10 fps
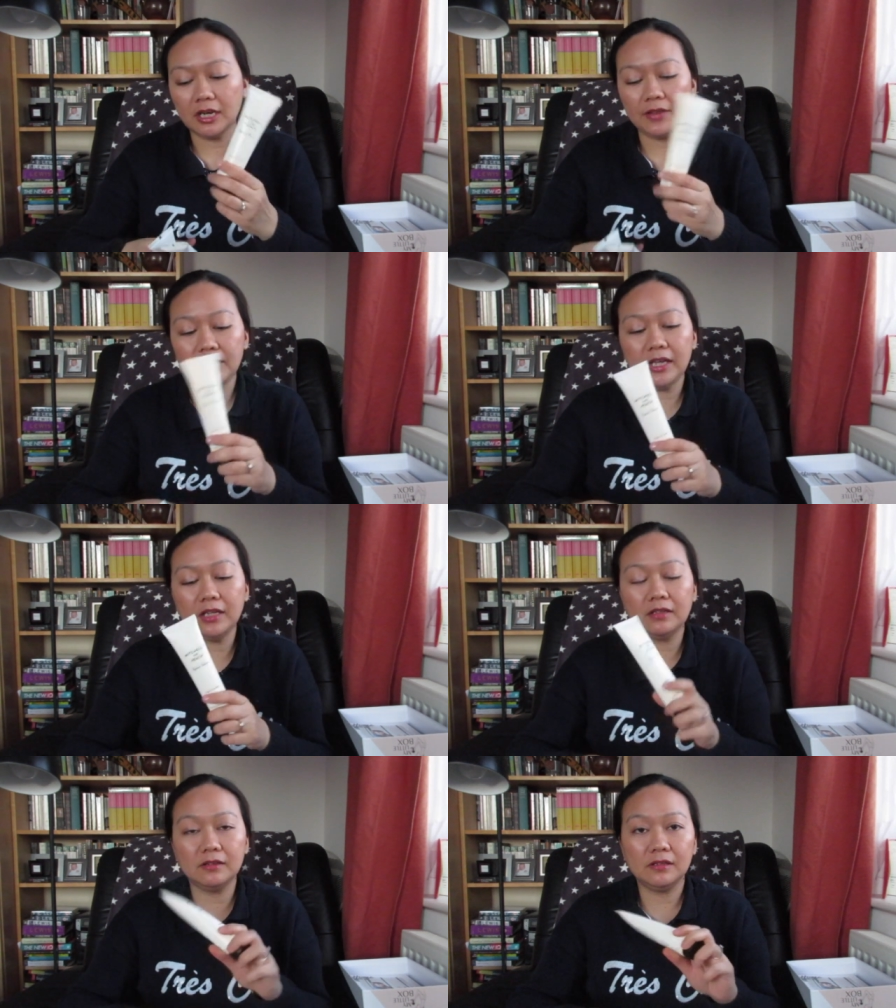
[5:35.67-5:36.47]
I
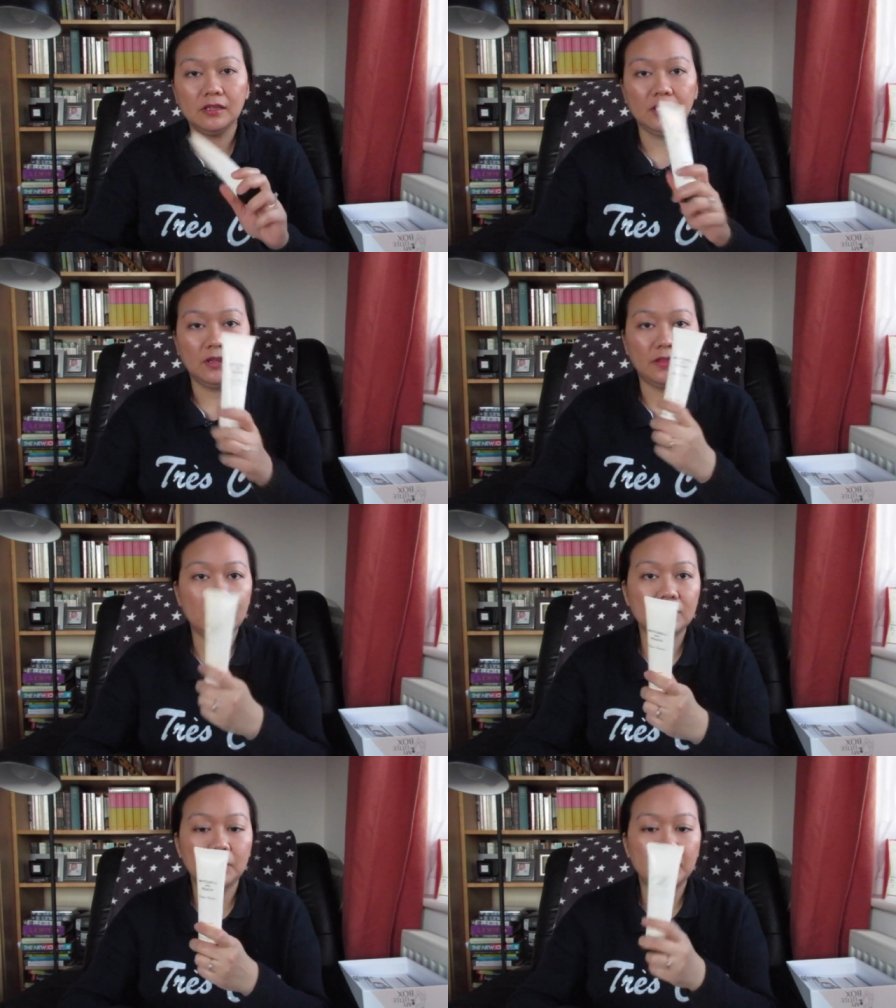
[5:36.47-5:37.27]
think
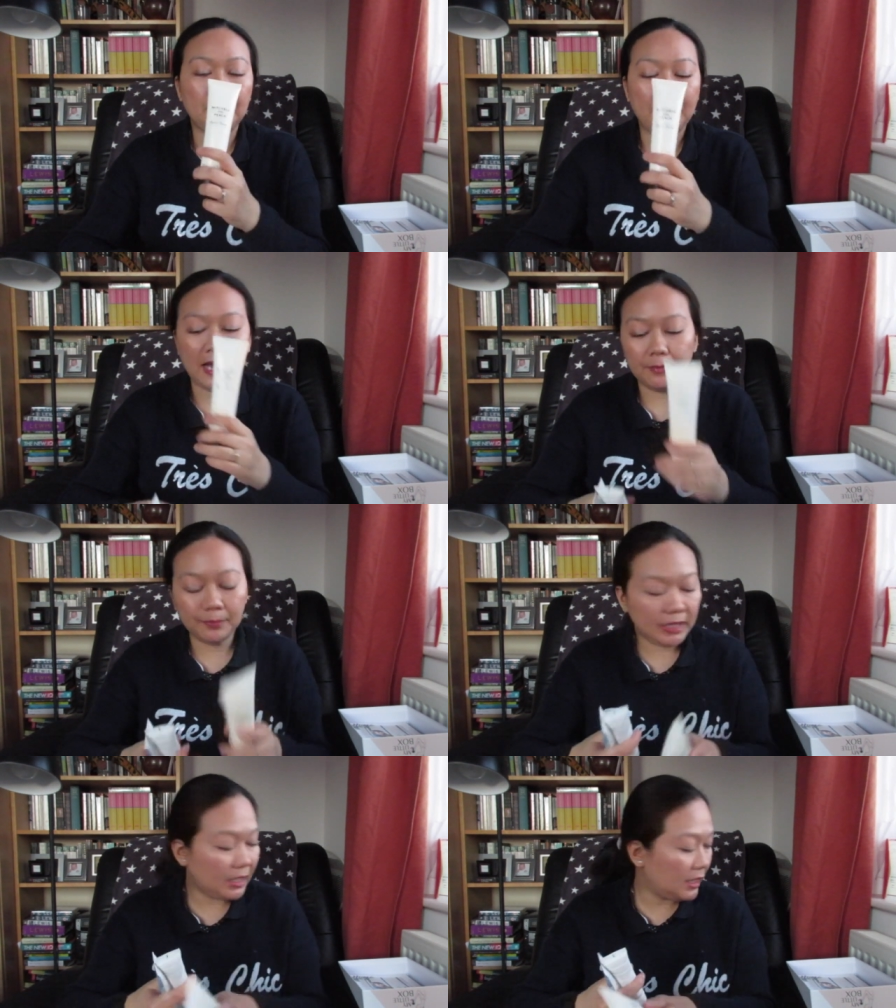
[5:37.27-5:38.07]
this one I'm
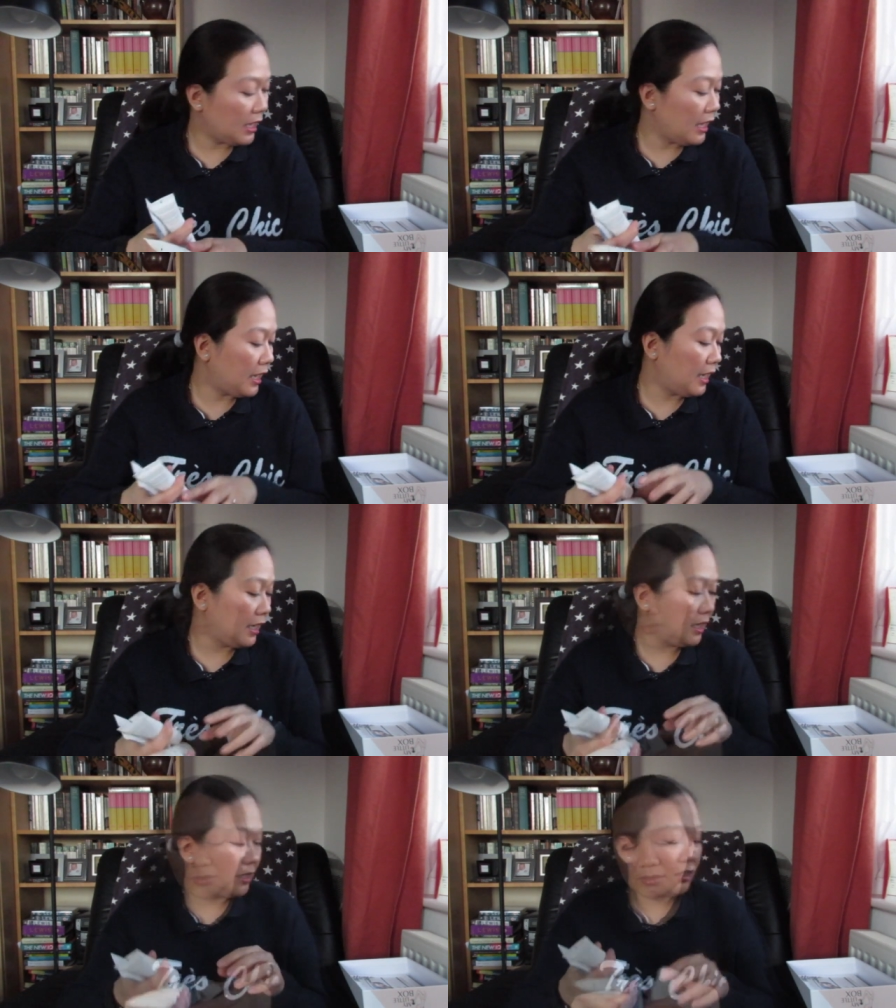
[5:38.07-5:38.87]
happy,
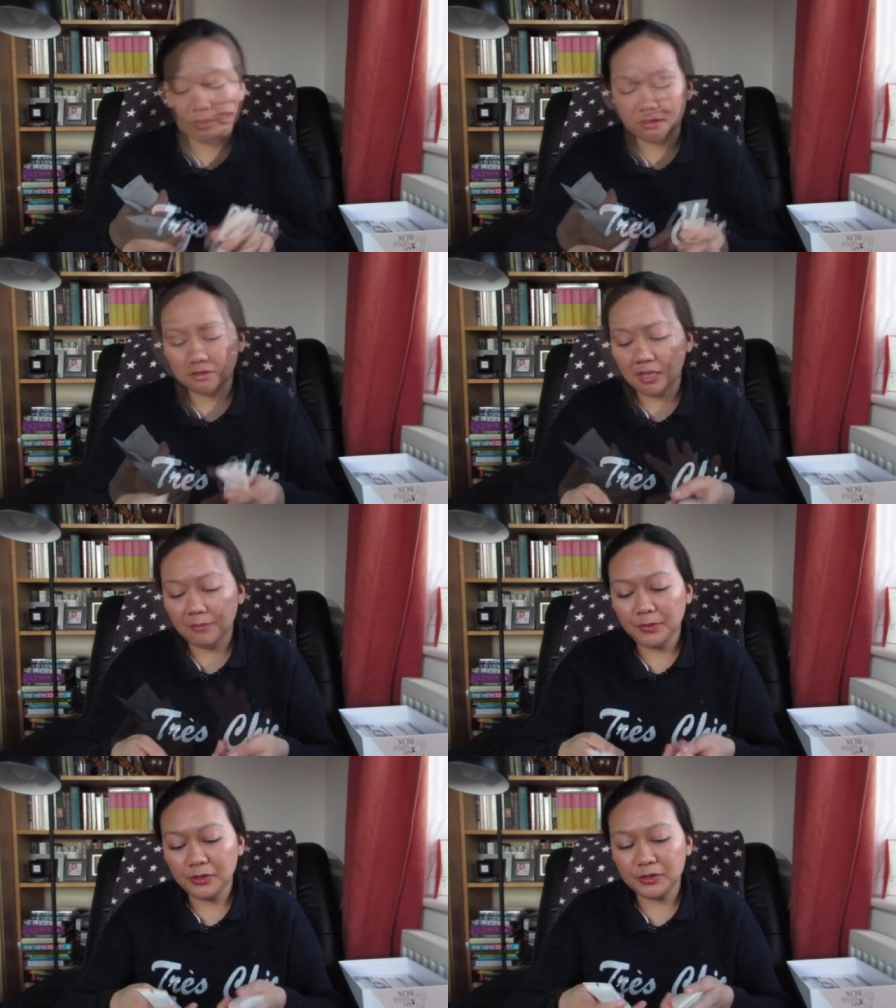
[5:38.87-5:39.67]
and
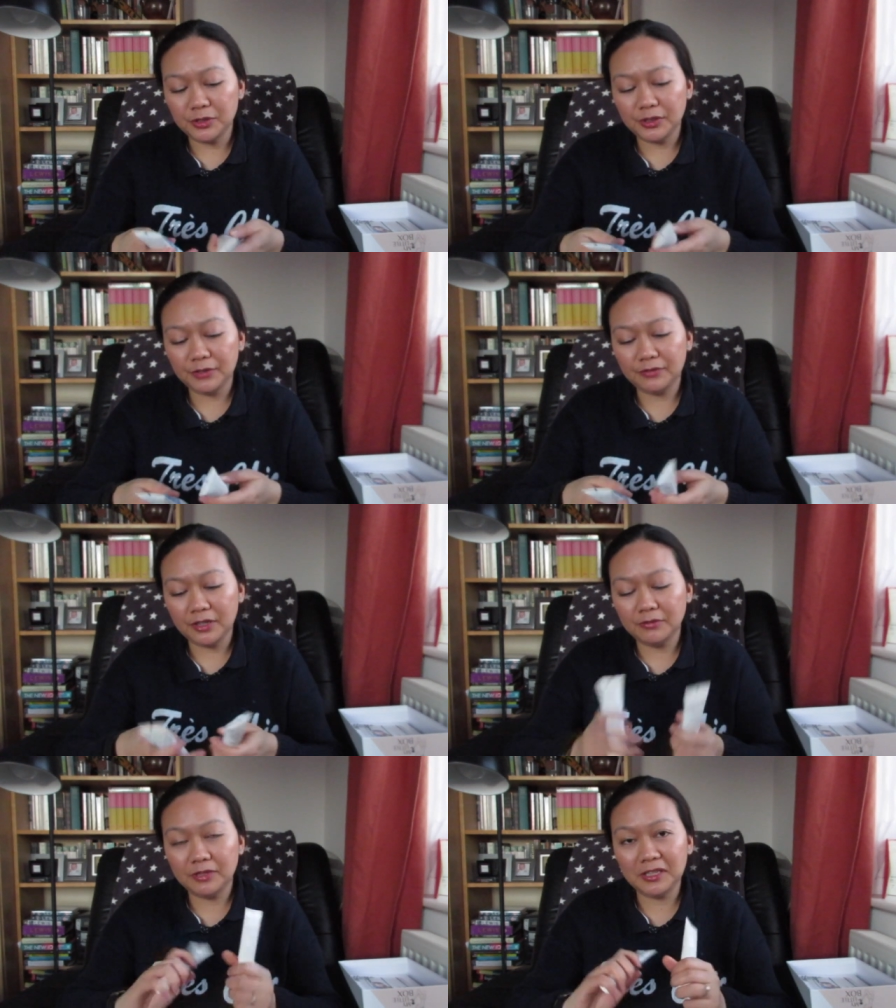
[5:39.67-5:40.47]
I'm not sure if
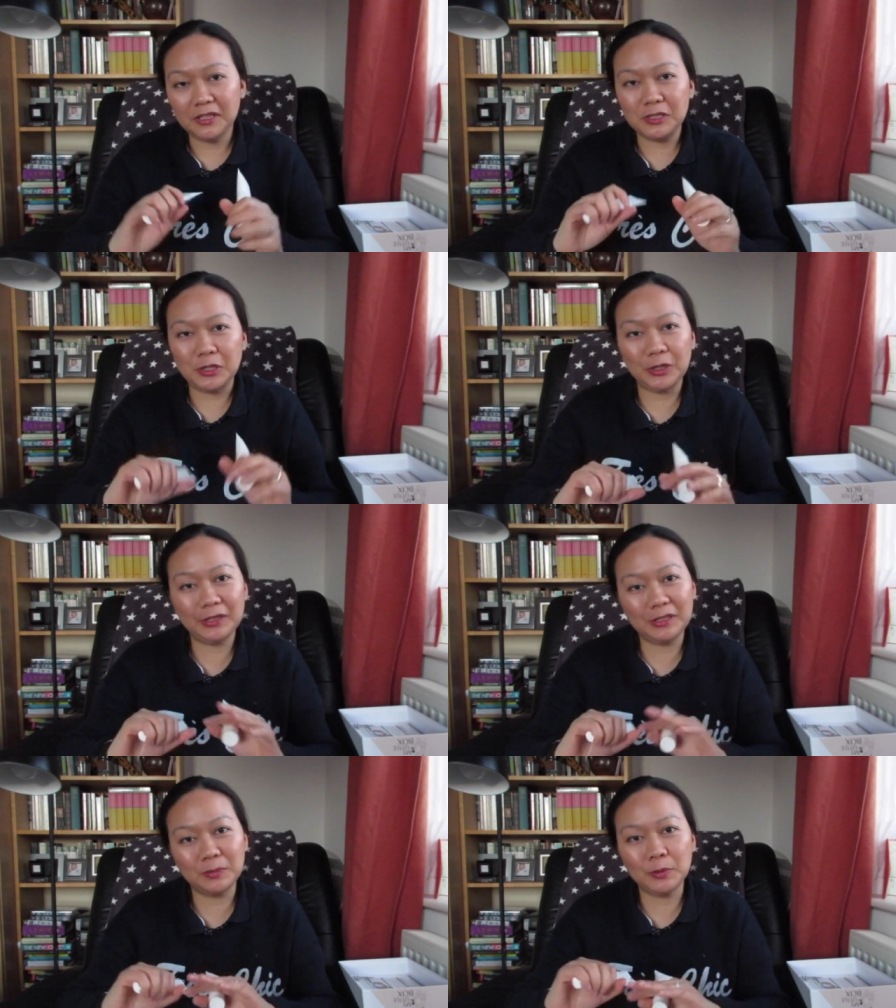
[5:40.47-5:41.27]
I really
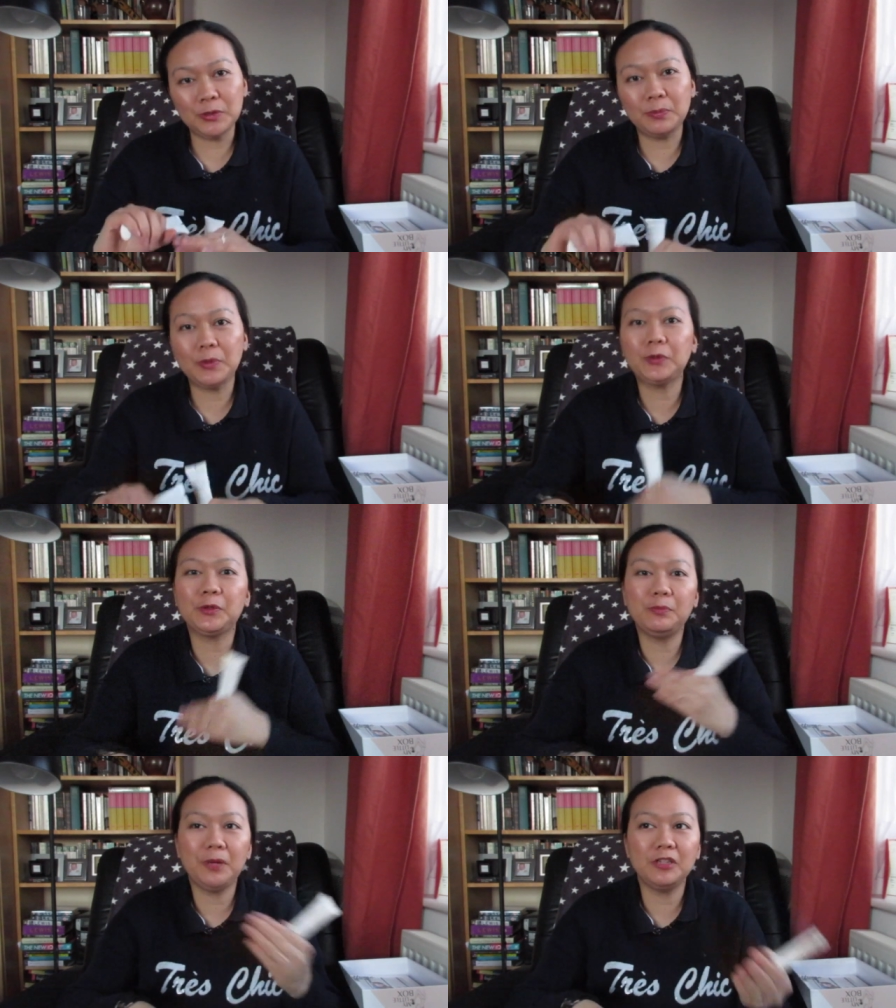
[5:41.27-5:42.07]
enjoyed this month's box
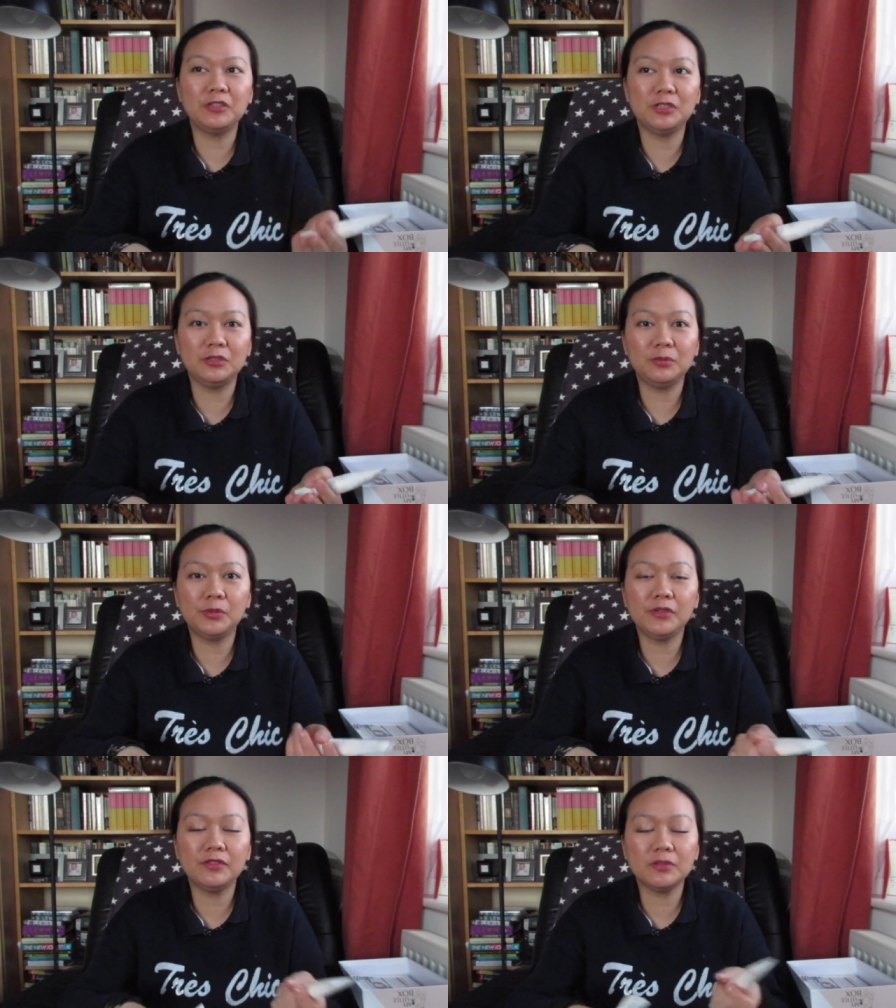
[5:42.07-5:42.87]
compared to the
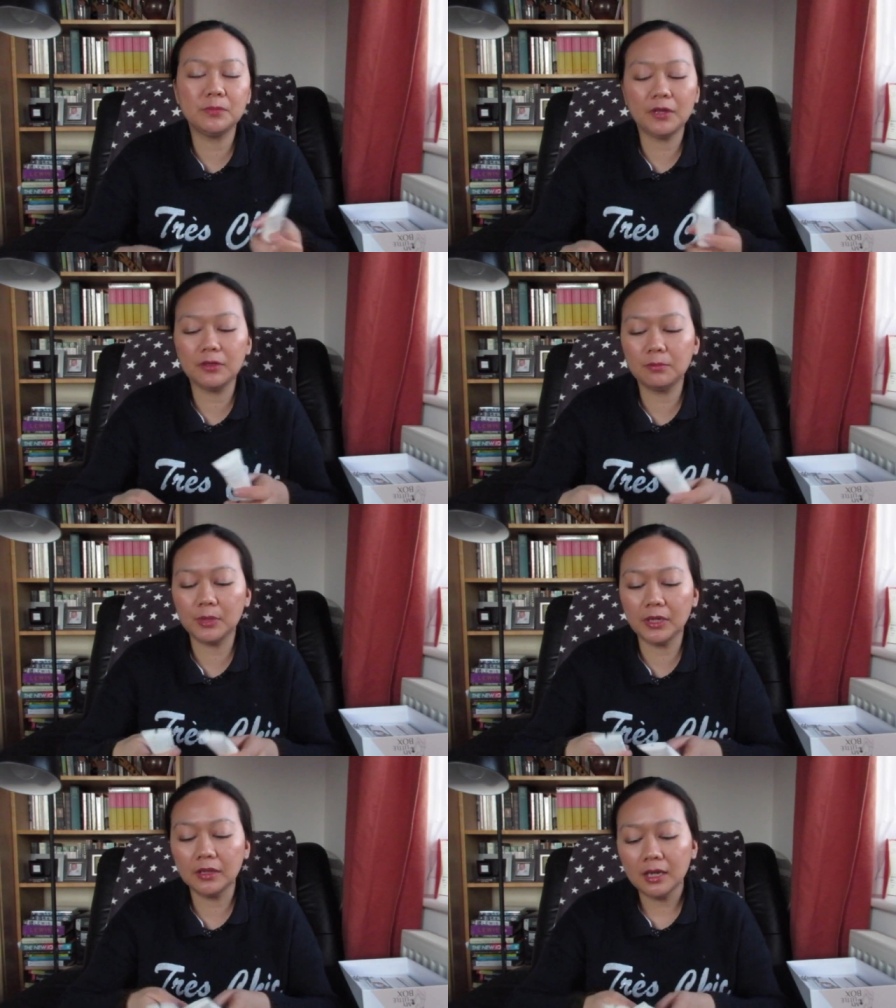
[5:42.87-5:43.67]
previous month,
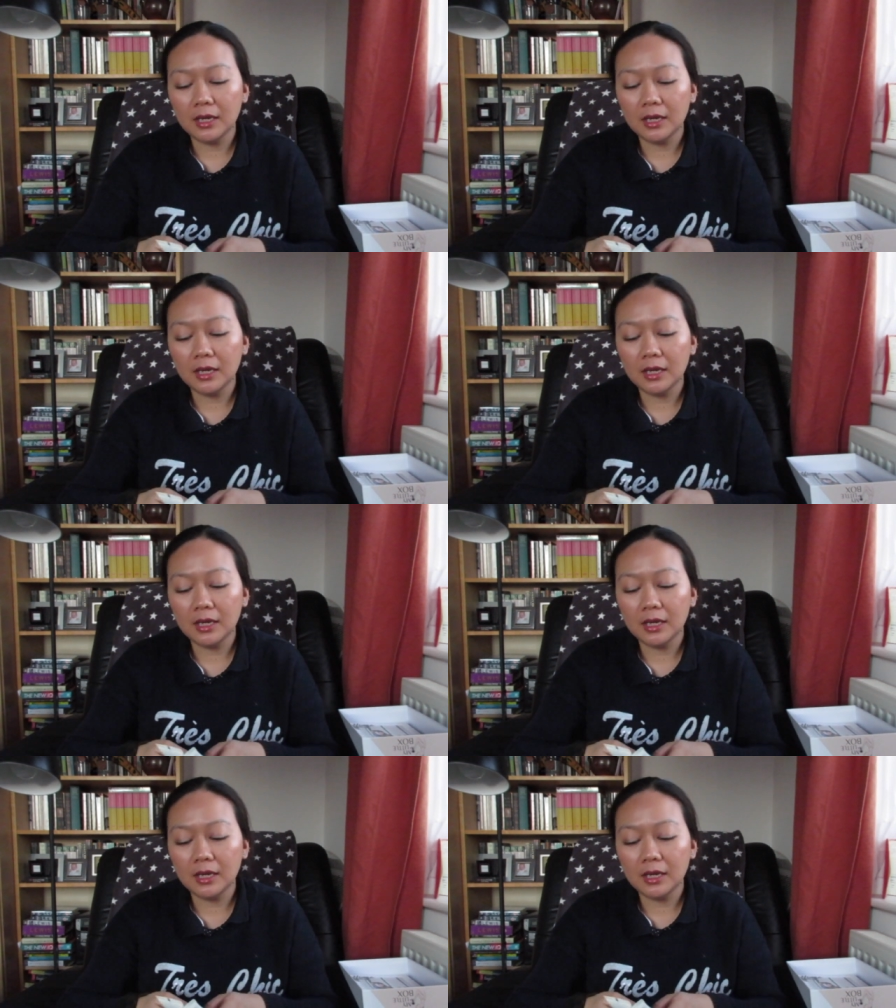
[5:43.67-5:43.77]
but